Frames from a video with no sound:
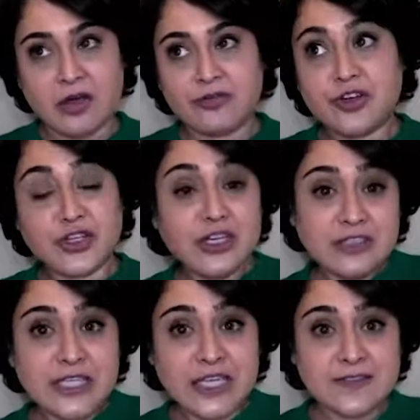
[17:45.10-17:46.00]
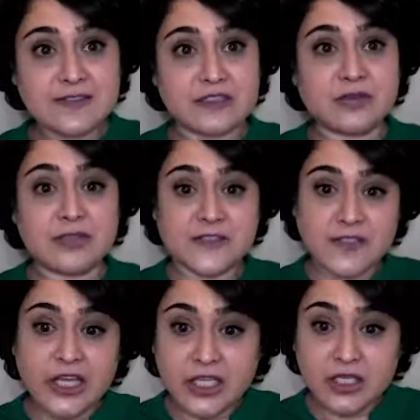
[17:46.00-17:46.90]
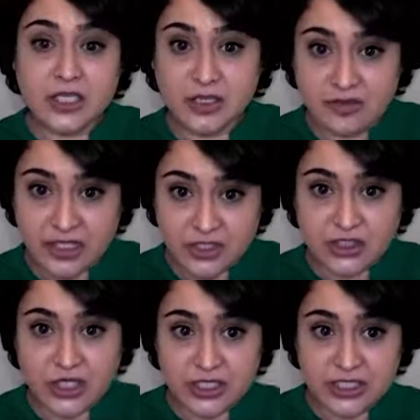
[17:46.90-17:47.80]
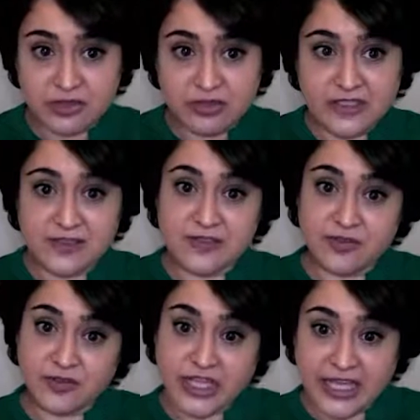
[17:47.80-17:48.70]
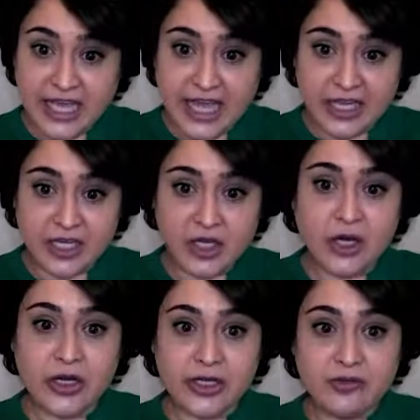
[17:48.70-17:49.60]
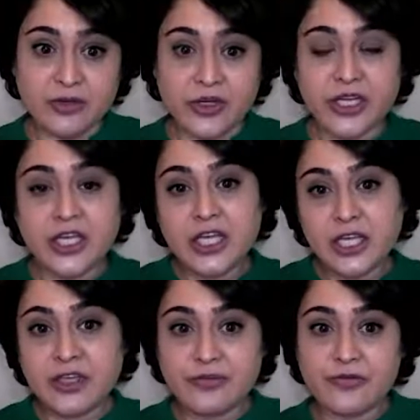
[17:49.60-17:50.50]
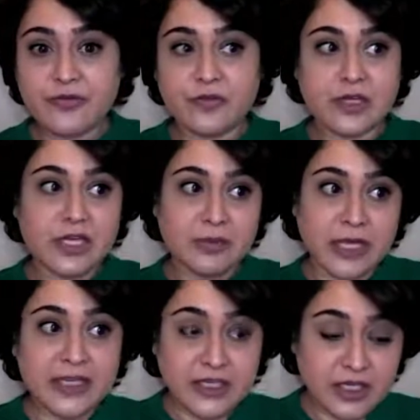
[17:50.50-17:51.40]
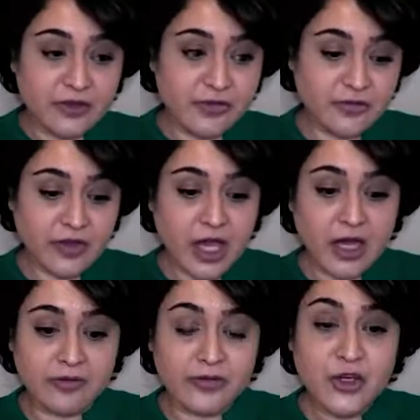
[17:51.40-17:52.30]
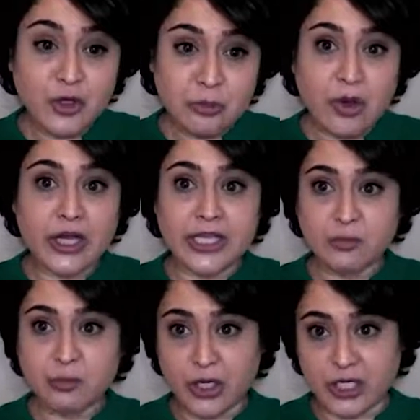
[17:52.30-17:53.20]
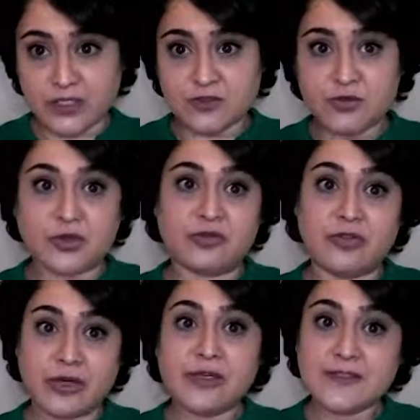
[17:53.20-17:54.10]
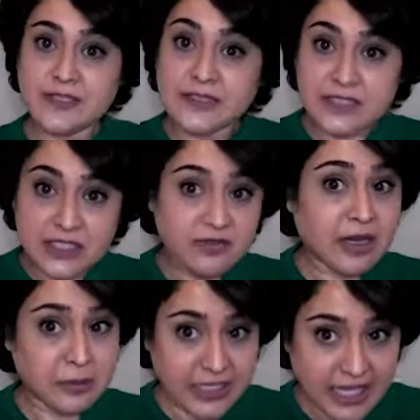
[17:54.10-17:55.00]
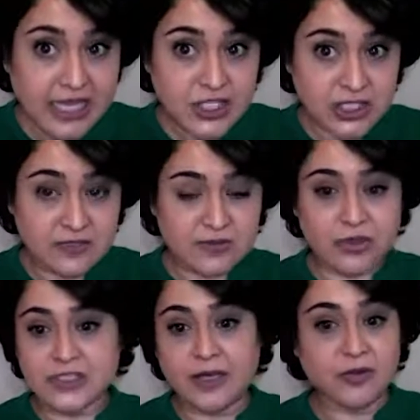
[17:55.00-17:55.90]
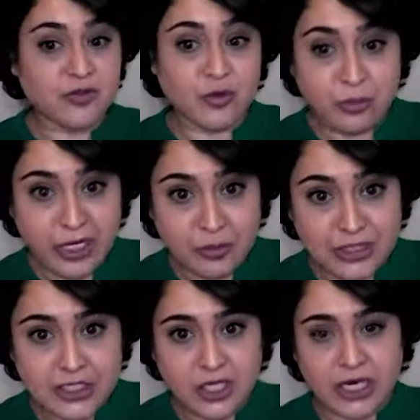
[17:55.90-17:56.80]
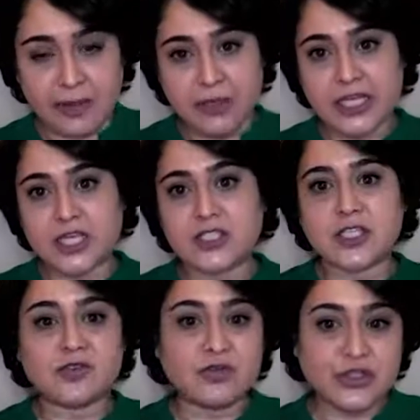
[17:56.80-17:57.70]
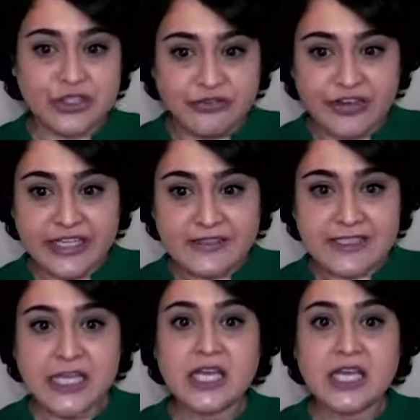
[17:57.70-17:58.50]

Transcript: we are not against recycling of electronic devices if they can. However, if we are buying parts for very sensitive applications, for example, for biomedical applications, for defense,